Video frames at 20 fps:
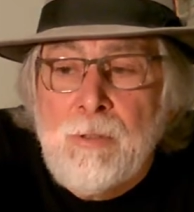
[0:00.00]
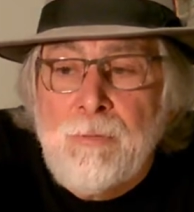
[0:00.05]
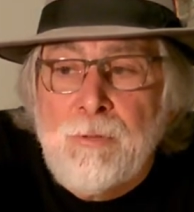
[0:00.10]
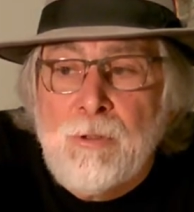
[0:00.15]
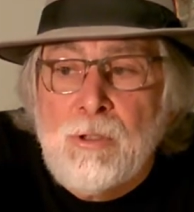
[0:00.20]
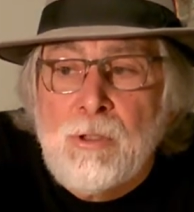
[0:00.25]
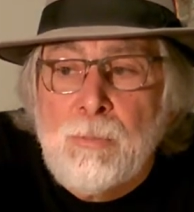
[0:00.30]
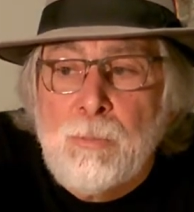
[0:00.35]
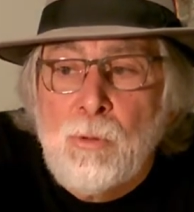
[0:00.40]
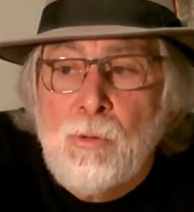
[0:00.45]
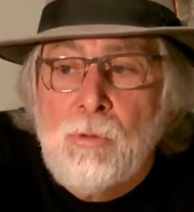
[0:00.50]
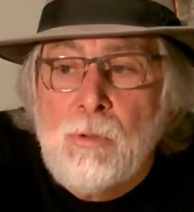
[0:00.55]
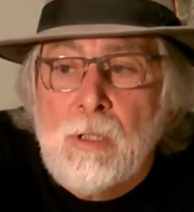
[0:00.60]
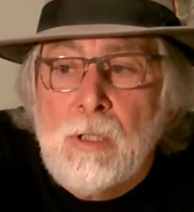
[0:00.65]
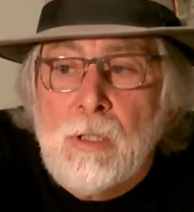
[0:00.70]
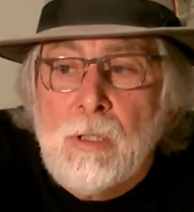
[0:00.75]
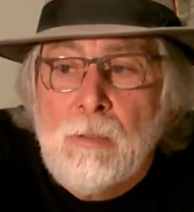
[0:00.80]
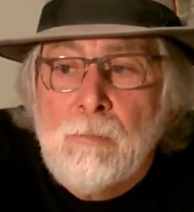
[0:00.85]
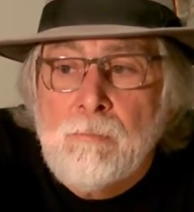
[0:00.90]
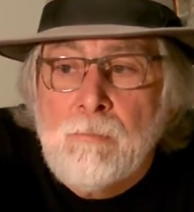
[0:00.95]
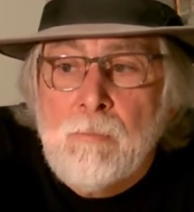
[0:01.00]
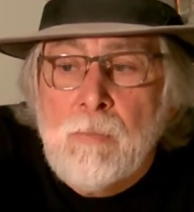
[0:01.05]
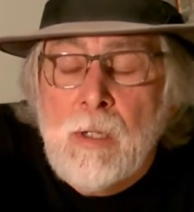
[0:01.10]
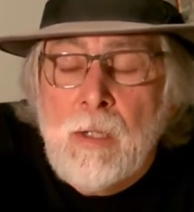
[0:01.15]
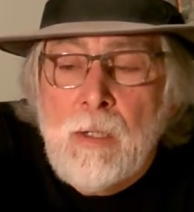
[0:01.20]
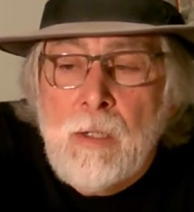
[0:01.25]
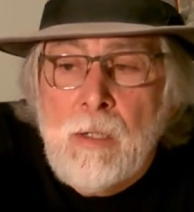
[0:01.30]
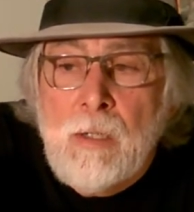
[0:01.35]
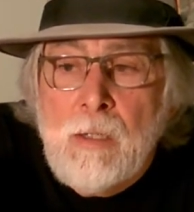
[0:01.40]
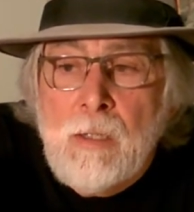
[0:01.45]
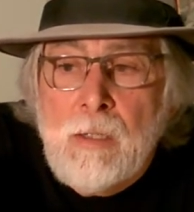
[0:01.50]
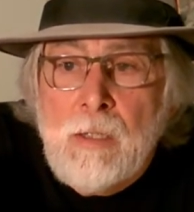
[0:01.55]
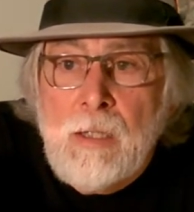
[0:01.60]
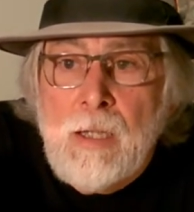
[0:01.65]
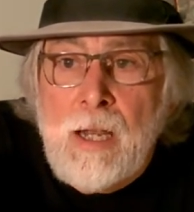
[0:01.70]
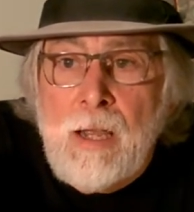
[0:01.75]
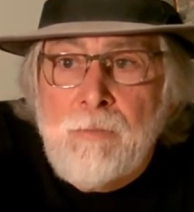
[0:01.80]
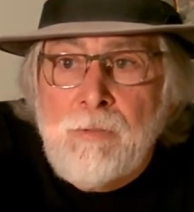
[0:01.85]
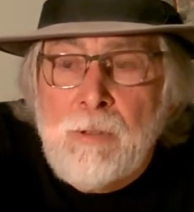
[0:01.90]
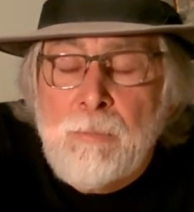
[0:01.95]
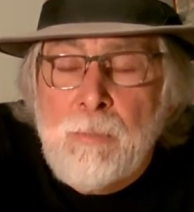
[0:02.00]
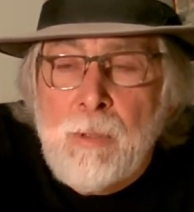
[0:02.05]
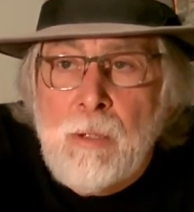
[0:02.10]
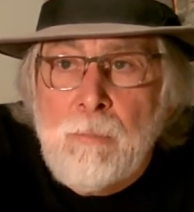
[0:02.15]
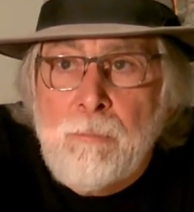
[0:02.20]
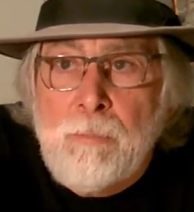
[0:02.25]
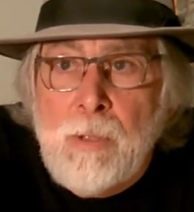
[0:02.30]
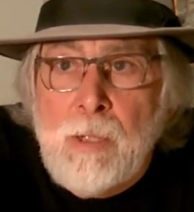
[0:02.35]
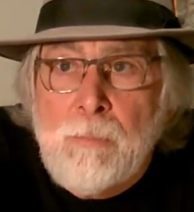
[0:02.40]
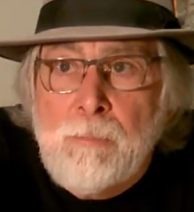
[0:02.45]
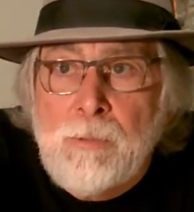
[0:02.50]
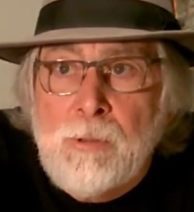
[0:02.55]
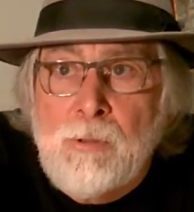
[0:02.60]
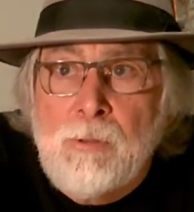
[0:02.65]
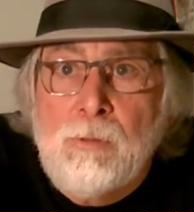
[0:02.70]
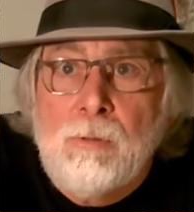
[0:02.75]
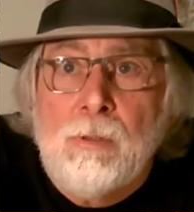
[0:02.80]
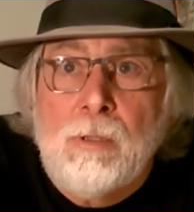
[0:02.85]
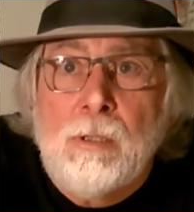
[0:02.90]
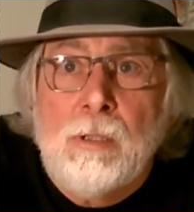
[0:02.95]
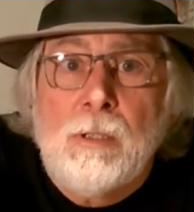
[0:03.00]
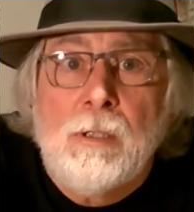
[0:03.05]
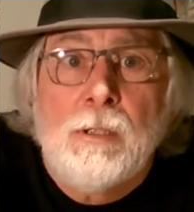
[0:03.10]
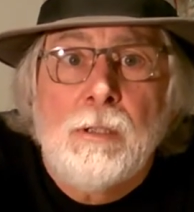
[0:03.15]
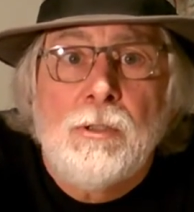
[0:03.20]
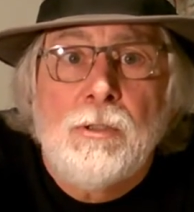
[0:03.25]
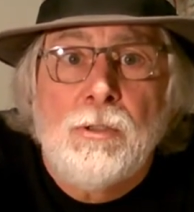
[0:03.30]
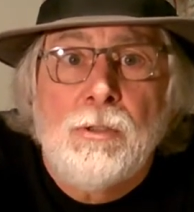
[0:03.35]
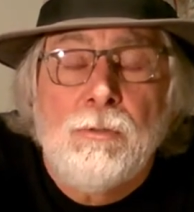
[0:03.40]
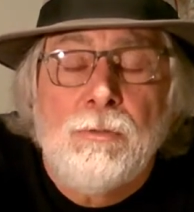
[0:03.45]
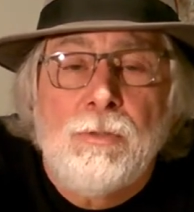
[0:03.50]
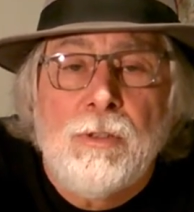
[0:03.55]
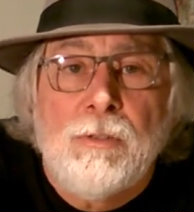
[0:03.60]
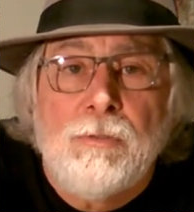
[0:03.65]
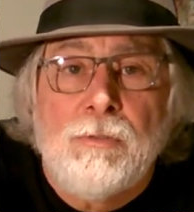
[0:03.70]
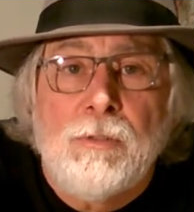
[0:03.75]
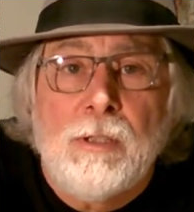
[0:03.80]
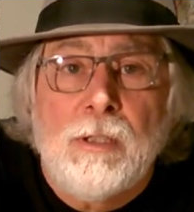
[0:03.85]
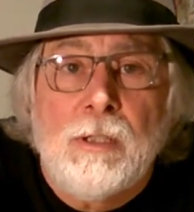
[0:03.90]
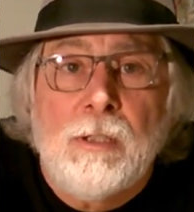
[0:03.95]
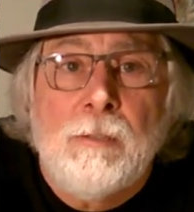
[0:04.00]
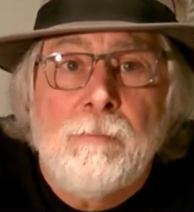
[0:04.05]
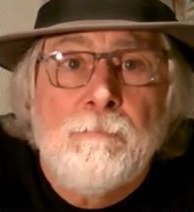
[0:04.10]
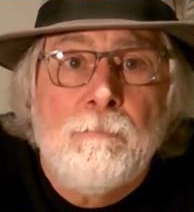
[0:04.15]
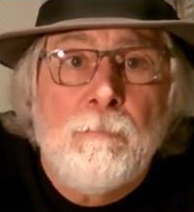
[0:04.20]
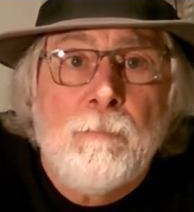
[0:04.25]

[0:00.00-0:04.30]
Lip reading: for a spool gun. You'd have to bump up to the 250